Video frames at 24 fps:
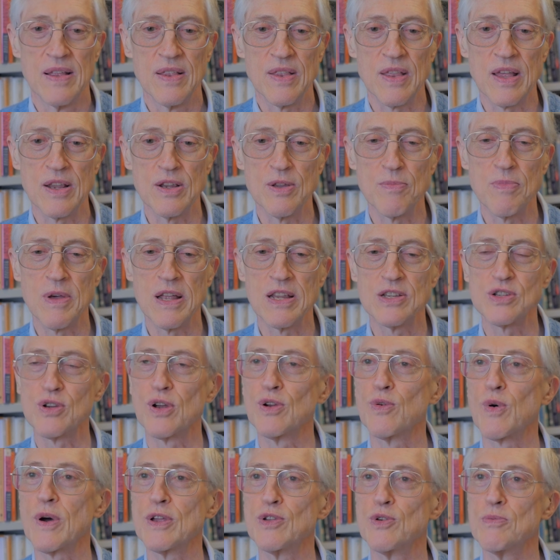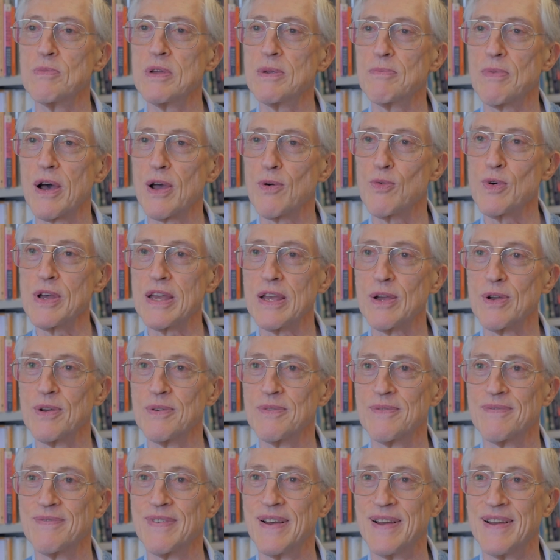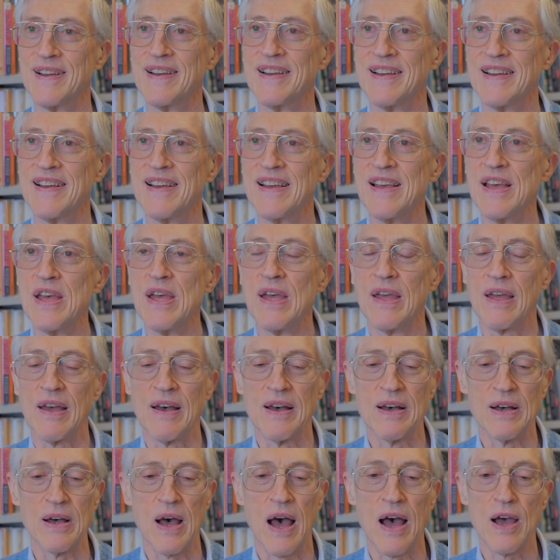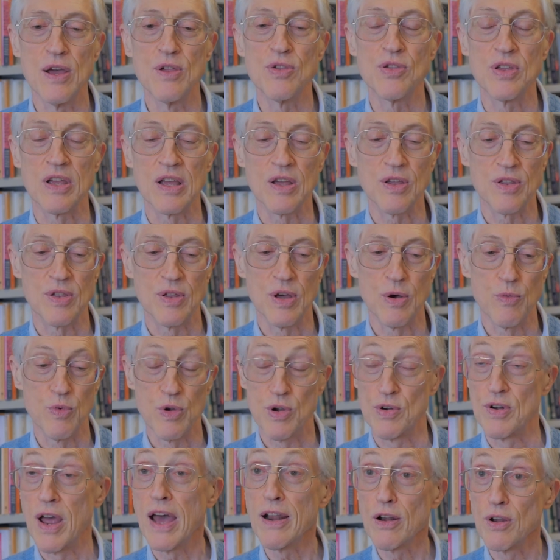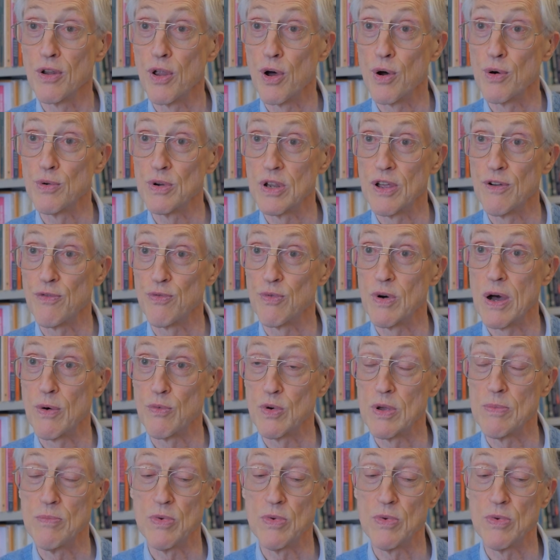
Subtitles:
That depends on what you mean by we. I think that we are not alone if what we